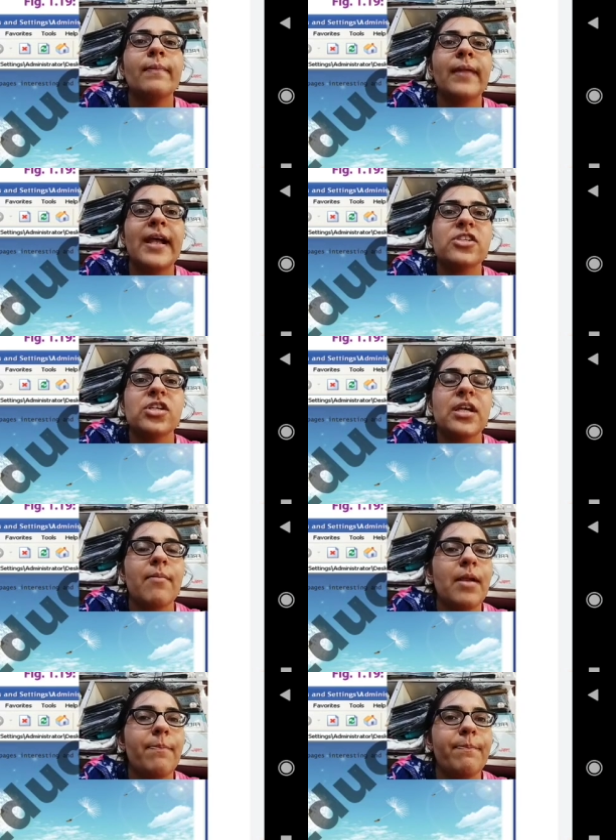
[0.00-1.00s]

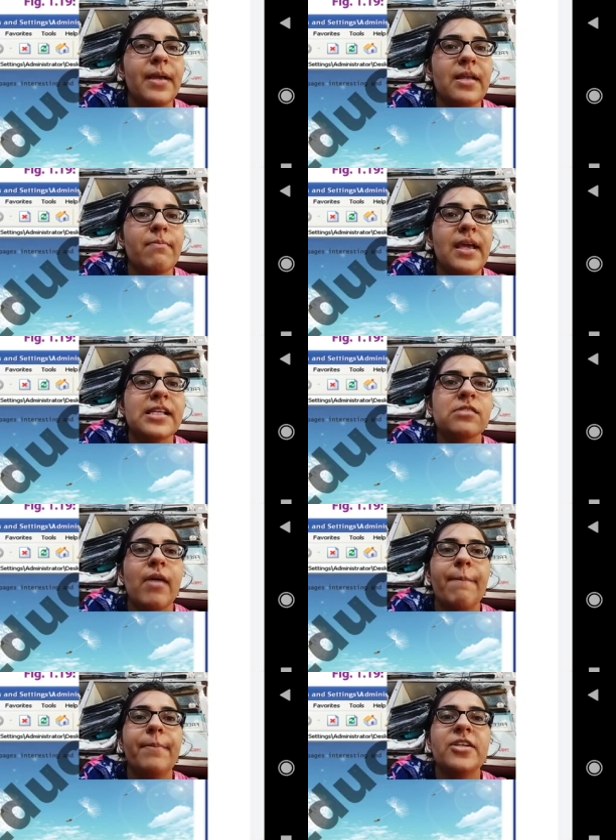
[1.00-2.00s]
HTML makes
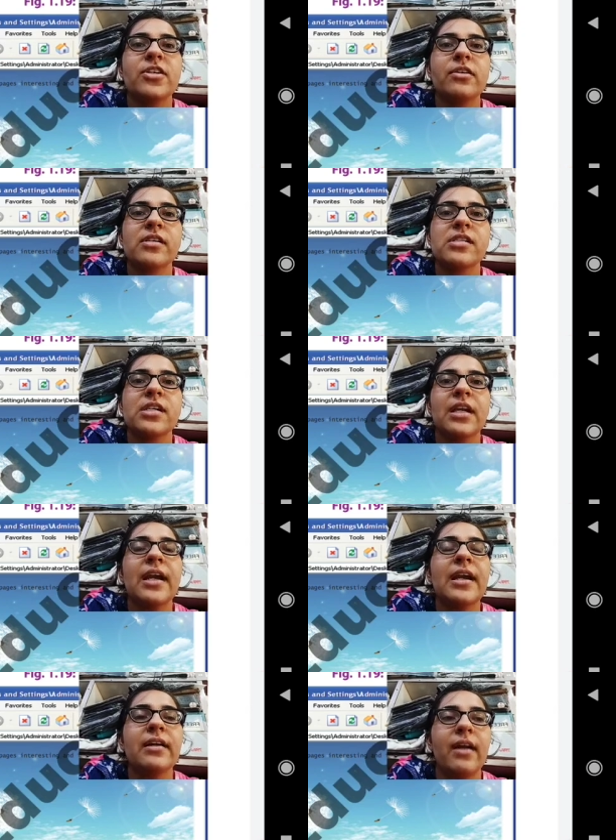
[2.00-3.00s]
web page interesting
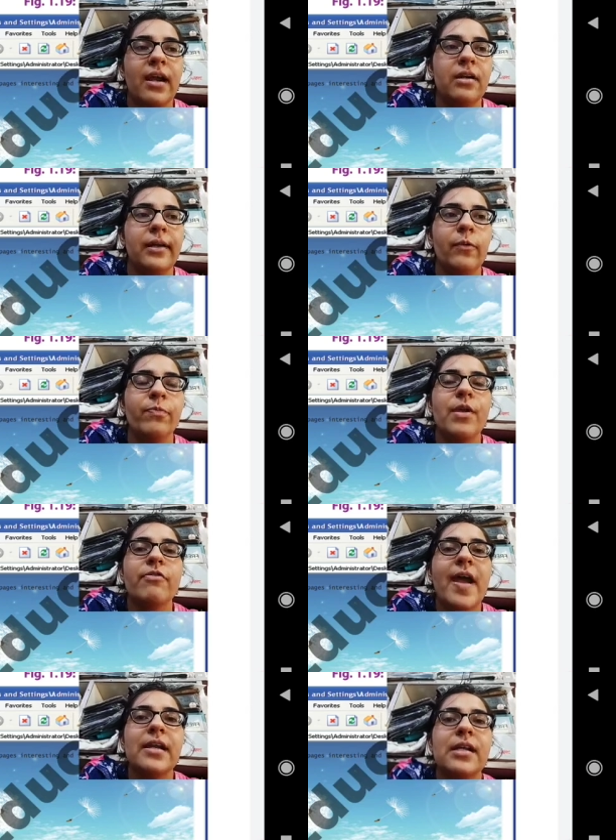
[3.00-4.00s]
and attractive.
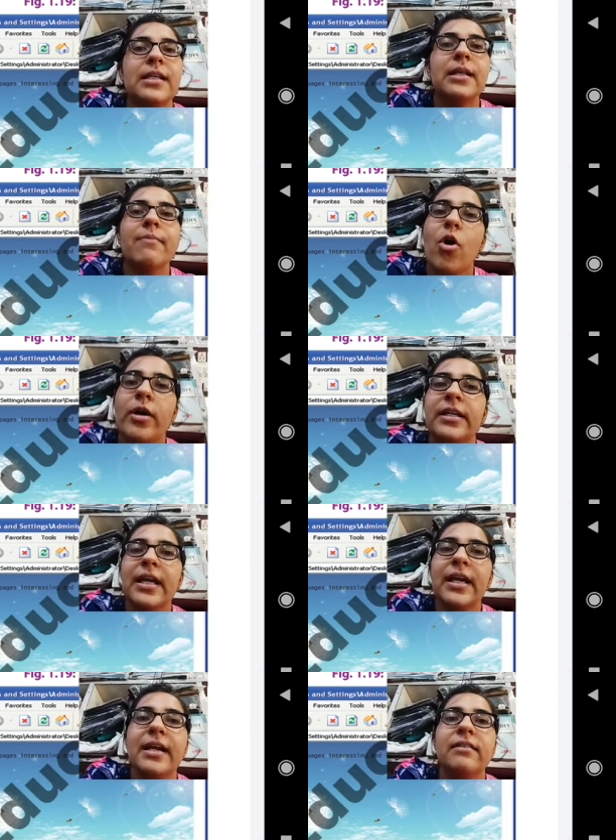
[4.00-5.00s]
Finally, the body
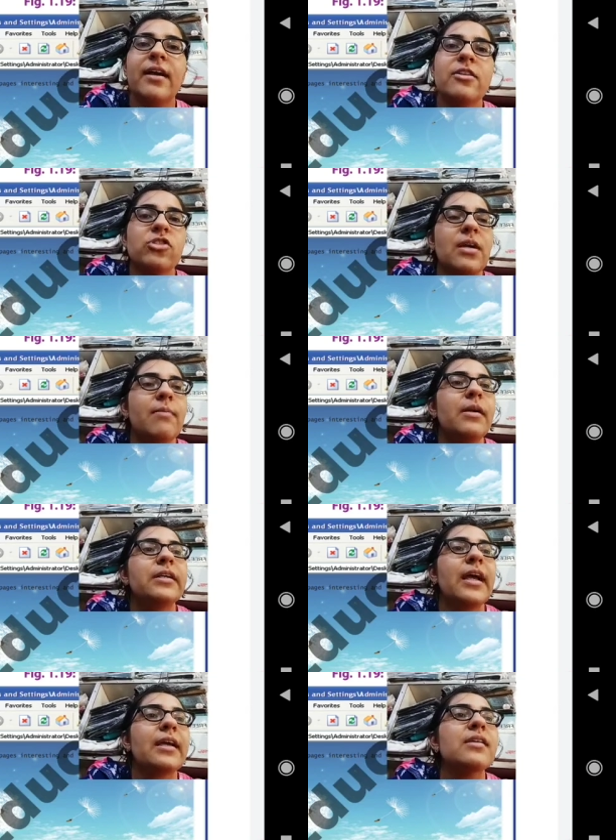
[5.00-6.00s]
tag and the HTML
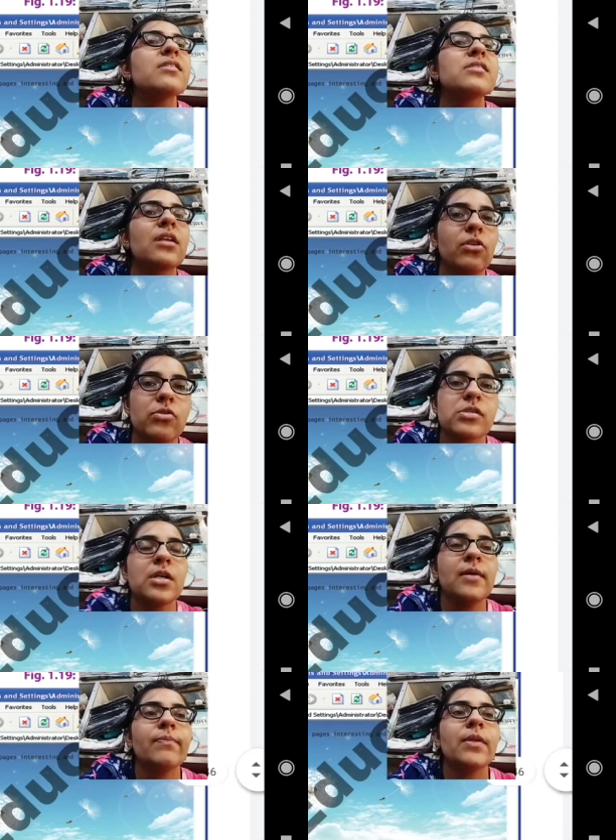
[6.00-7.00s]
tag is closed.
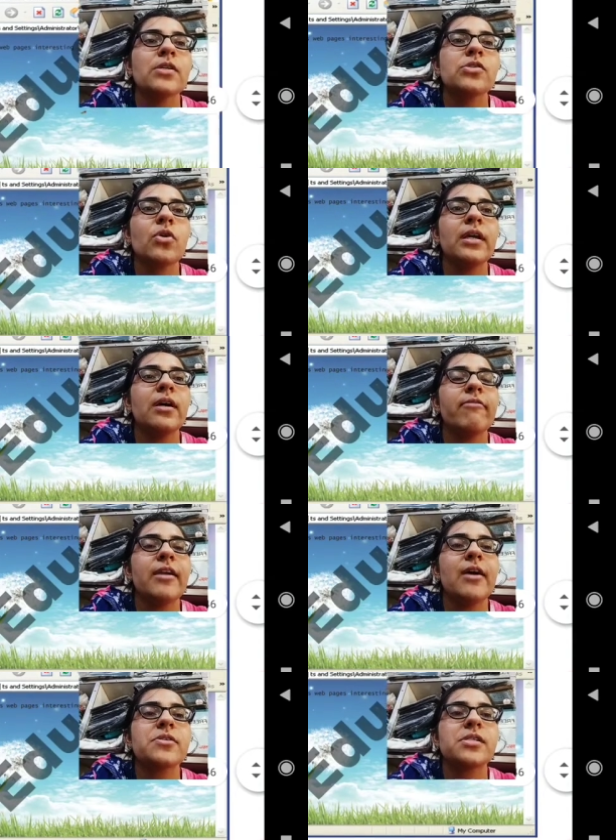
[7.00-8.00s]
So here we
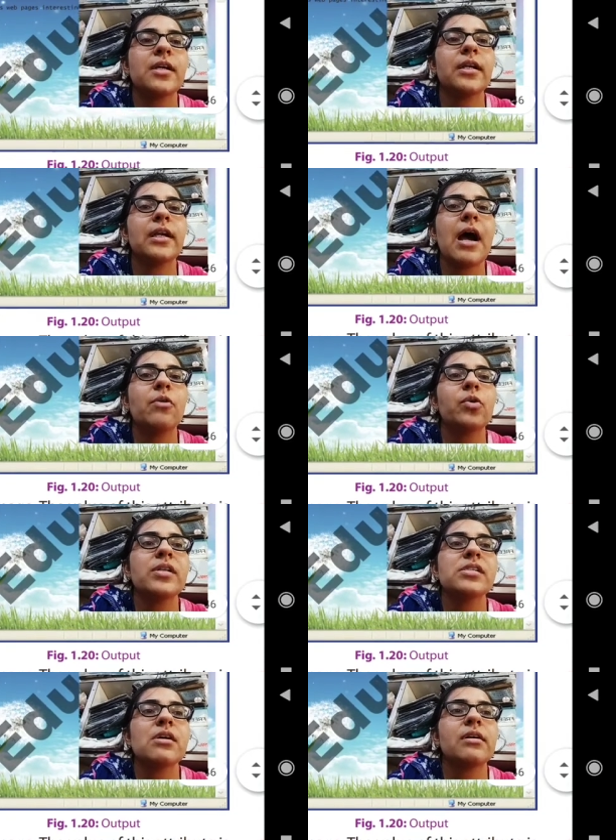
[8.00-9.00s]
have studied how to
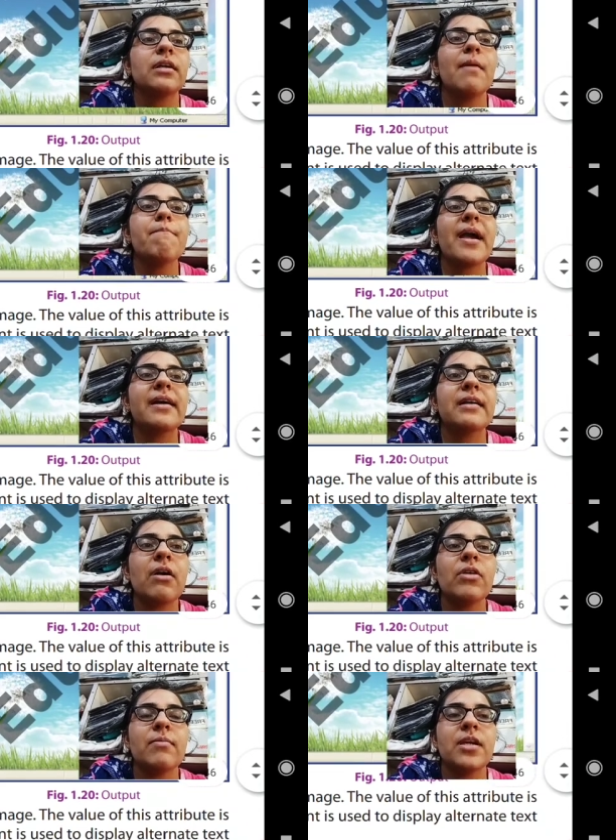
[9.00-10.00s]
insert a
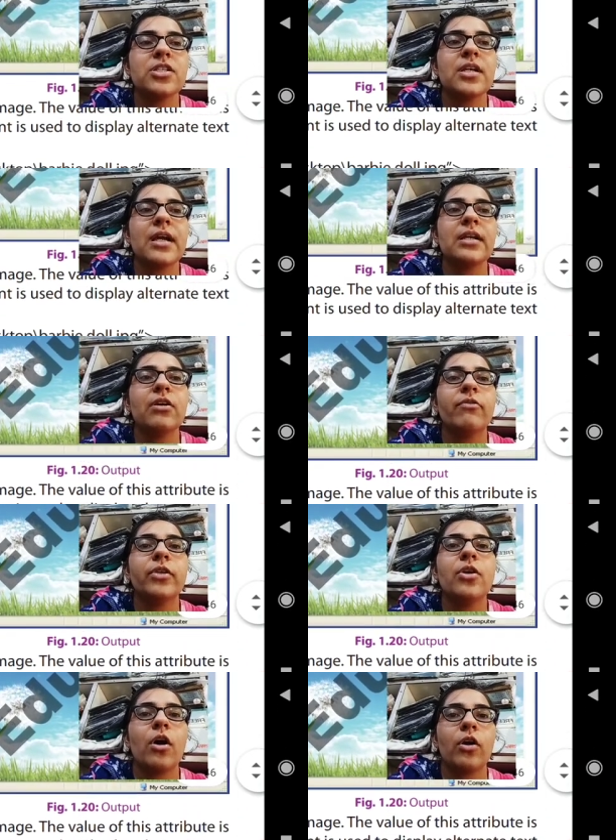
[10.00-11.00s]
background image in any of
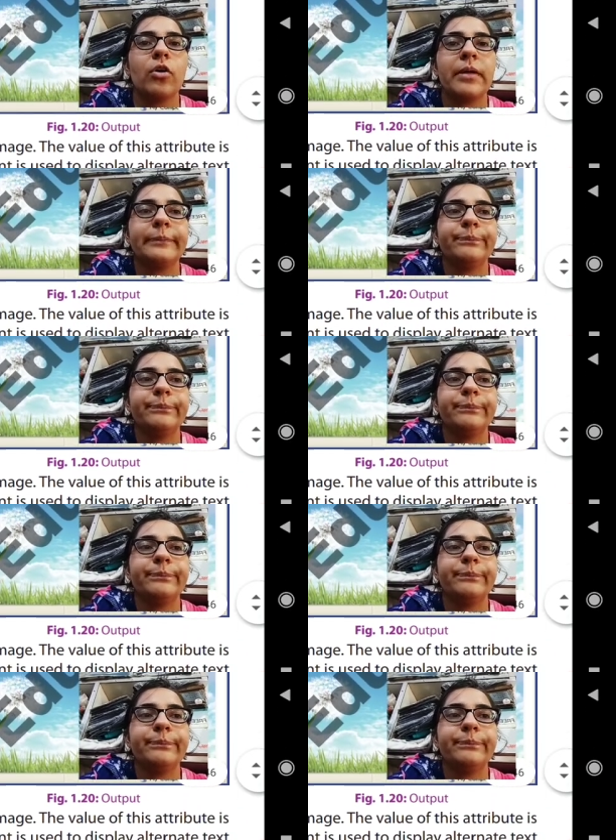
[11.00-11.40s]
the document.